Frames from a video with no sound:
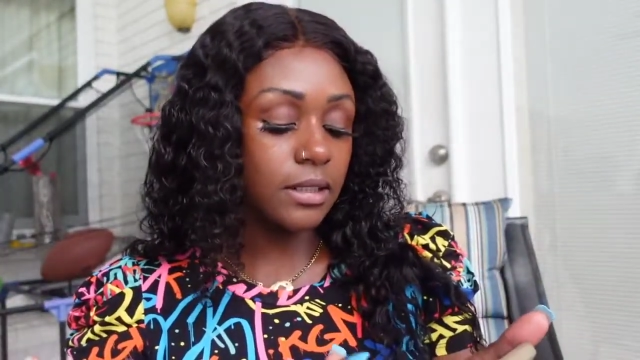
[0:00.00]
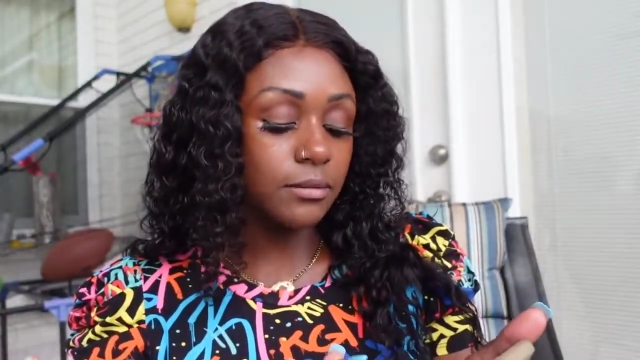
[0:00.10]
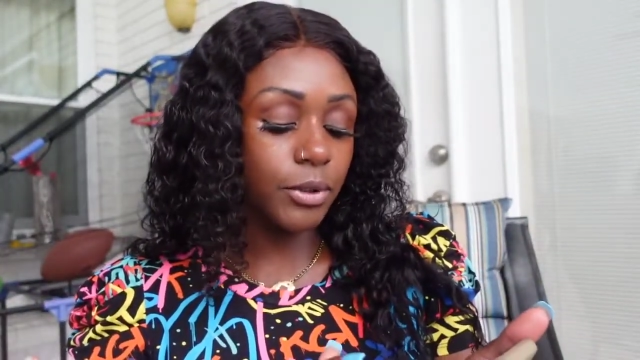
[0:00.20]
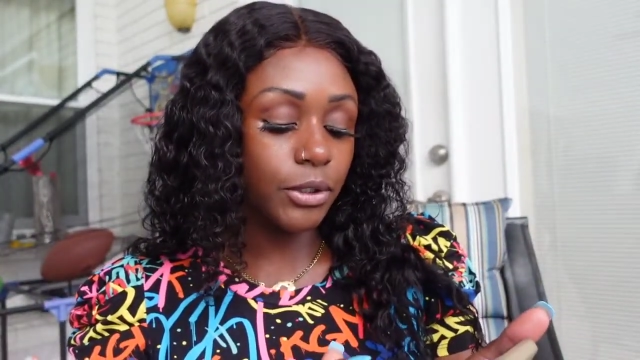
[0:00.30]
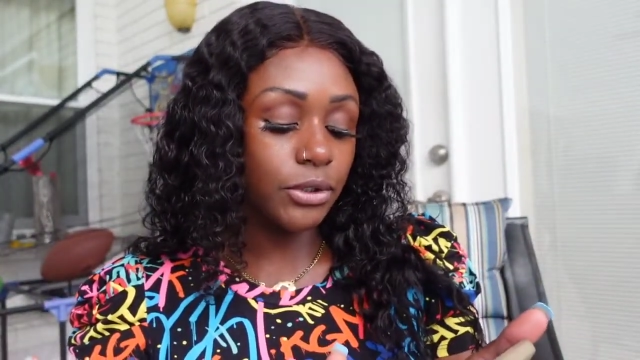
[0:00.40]
I
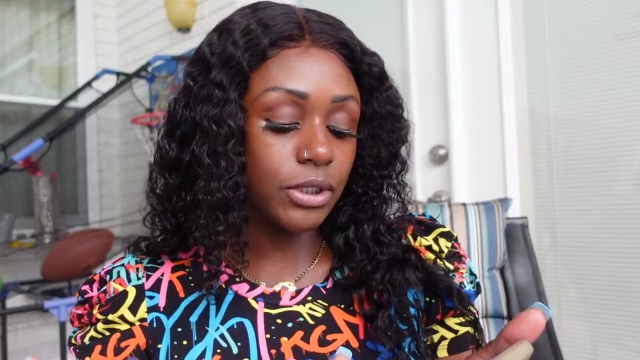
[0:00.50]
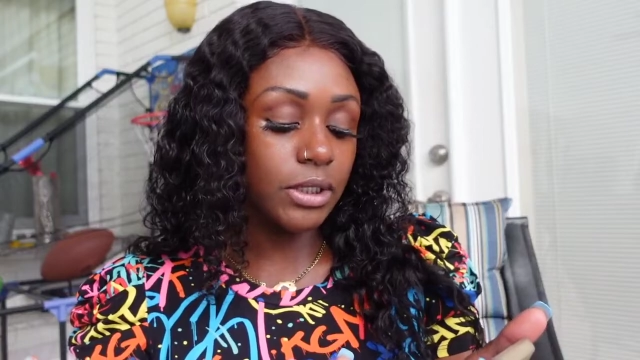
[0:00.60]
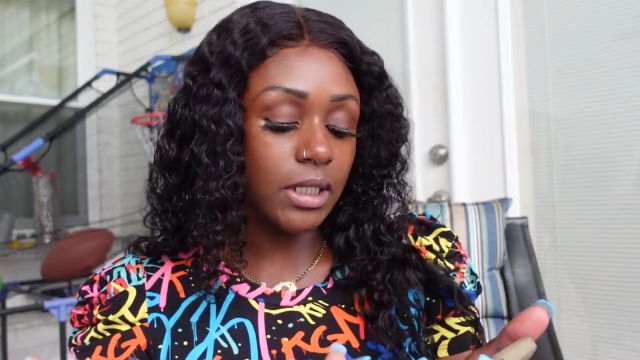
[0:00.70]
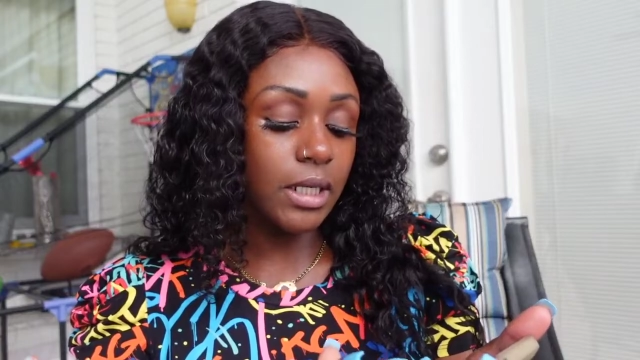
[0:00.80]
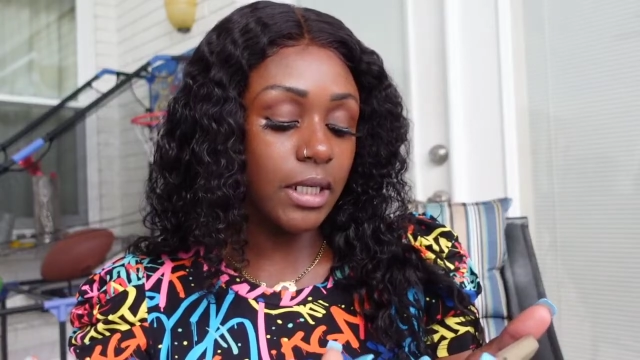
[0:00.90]
did
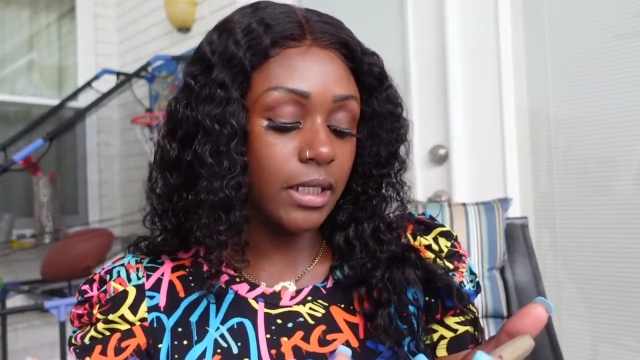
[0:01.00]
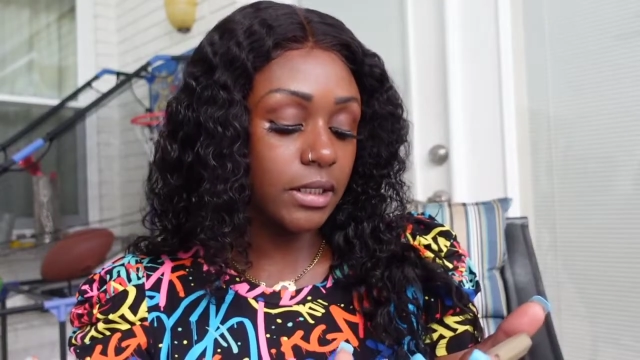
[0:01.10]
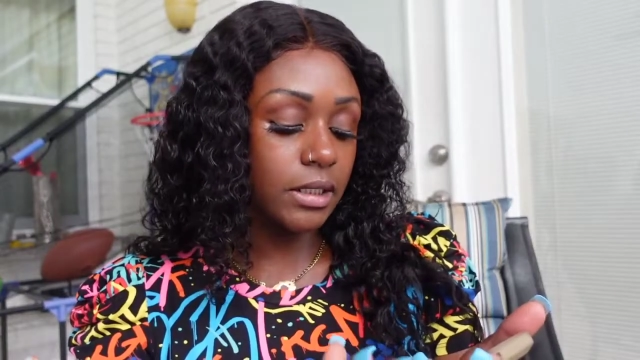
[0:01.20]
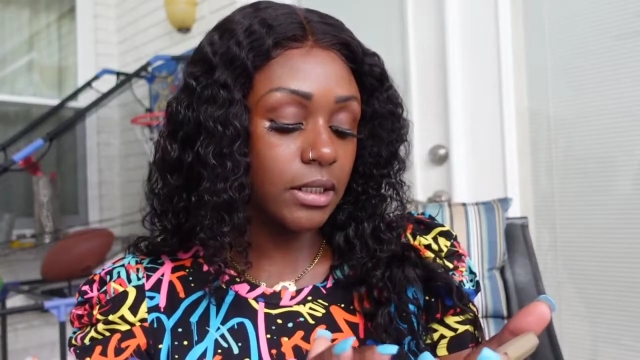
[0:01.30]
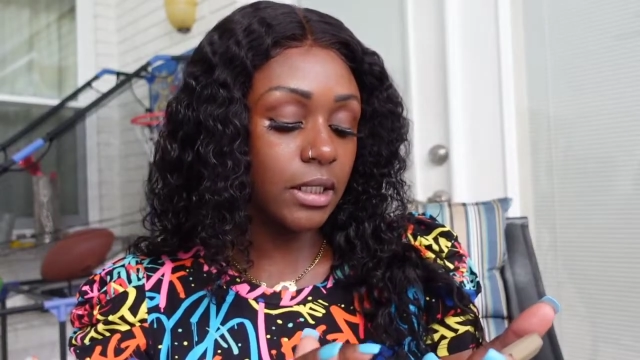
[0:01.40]
purchase a
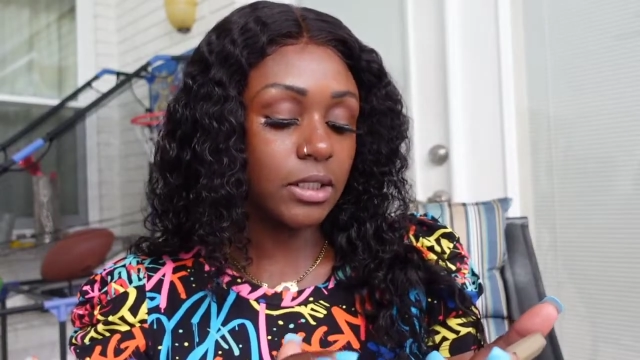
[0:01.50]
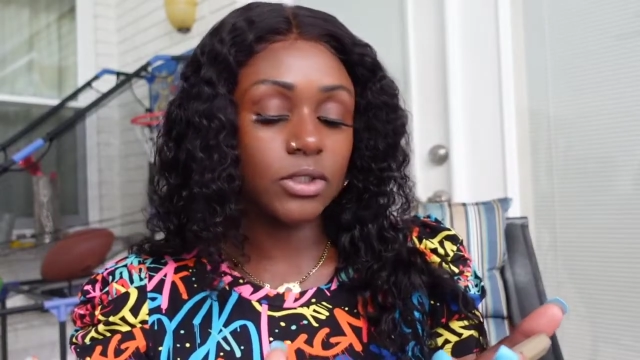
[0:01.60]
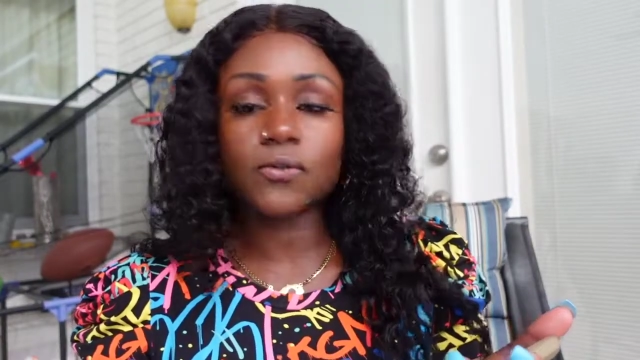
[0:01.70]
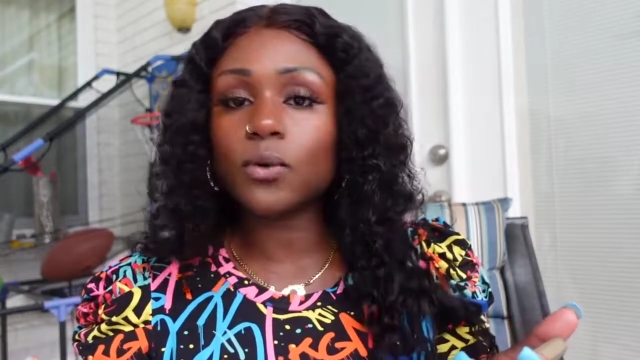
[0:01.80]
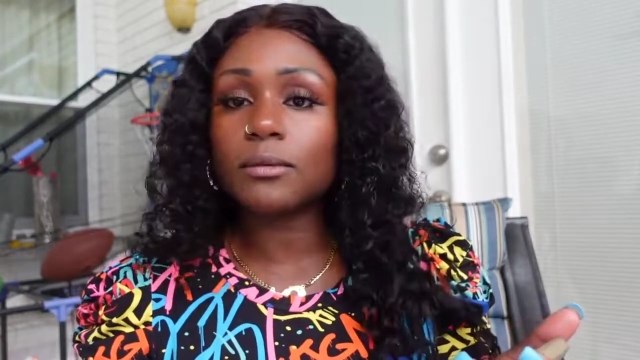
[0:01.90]
eighteen
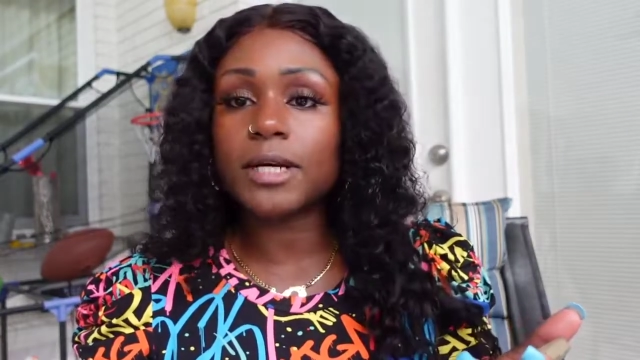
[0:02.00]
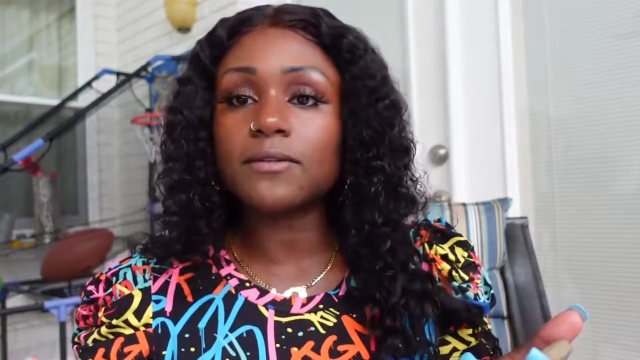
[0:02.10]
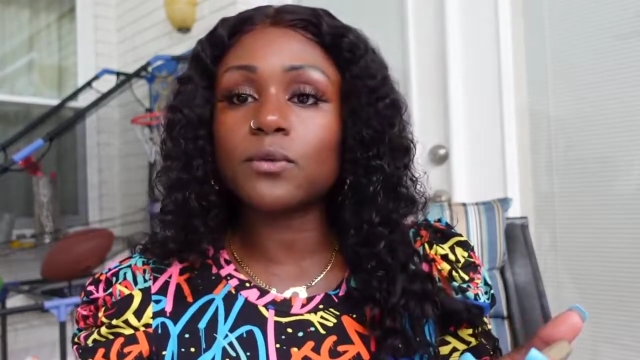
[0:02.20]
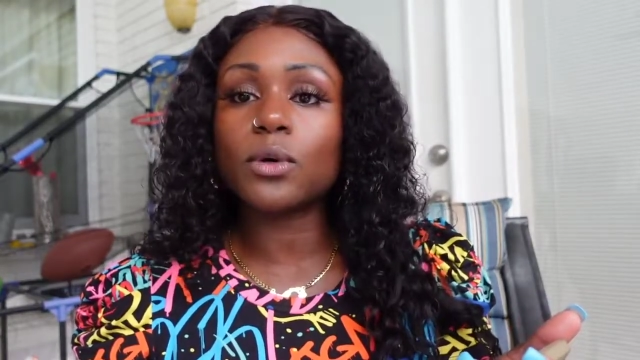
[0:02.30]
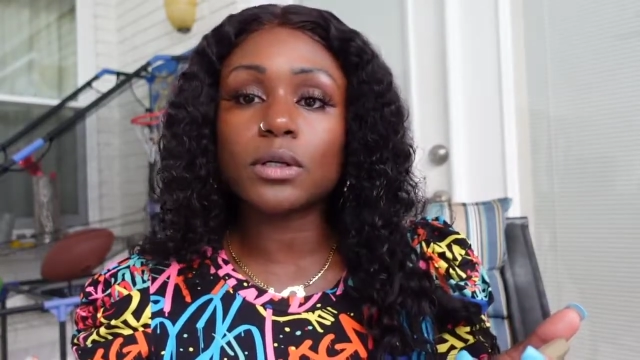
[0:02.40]
inch four
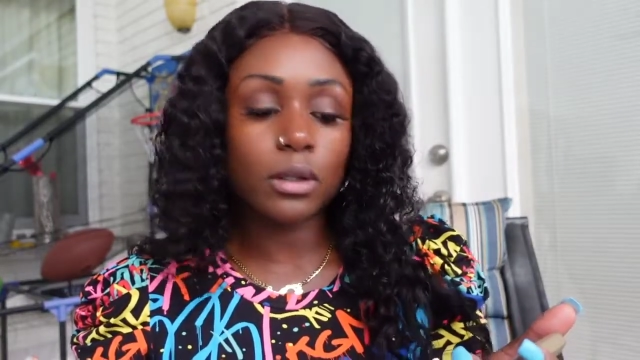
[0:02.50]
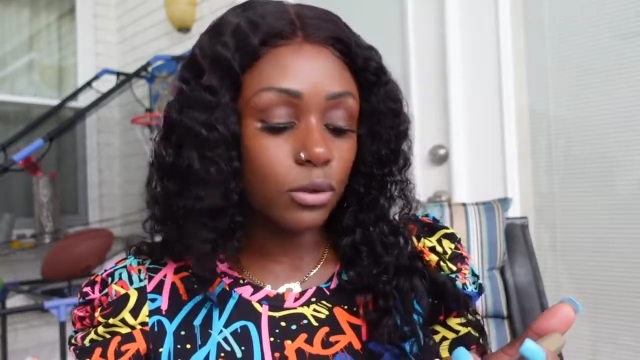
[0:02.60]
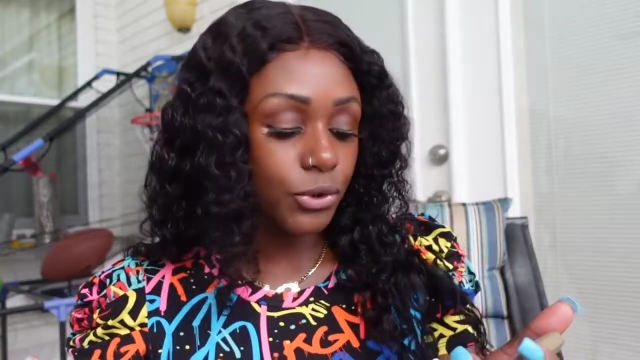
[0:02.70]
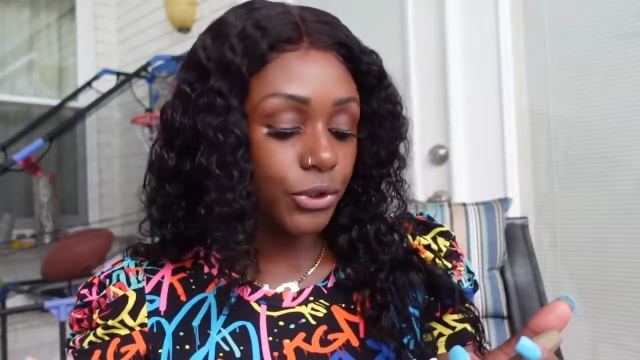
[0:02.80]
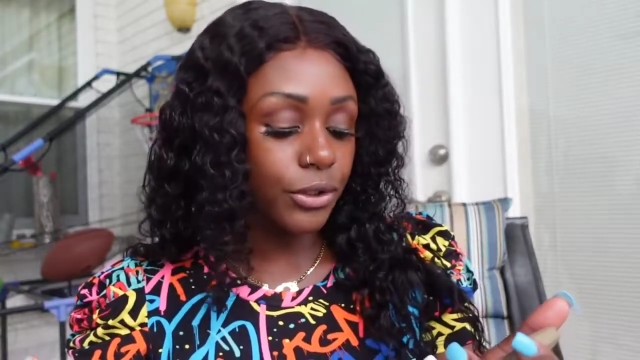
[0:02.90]
by four
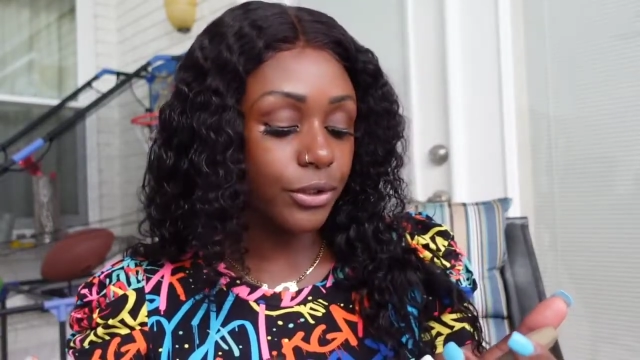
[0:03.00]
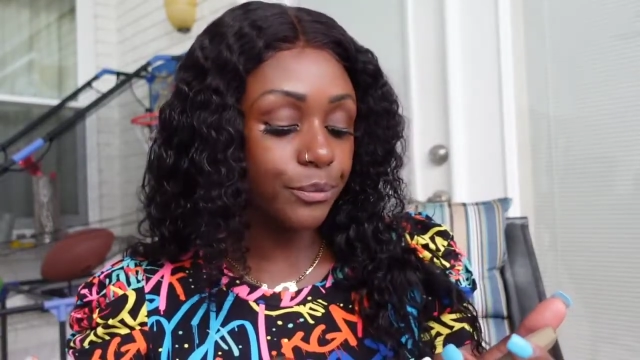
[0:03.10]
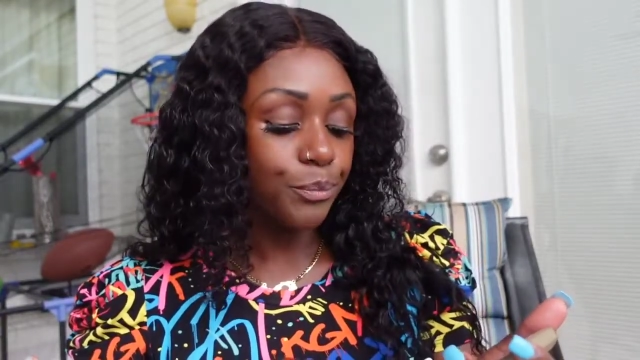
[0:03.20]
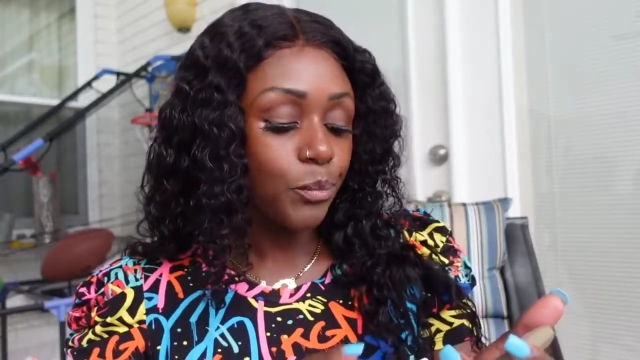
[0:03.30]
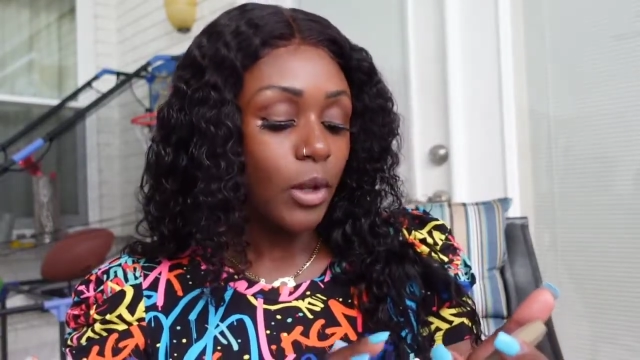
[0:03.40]
closure.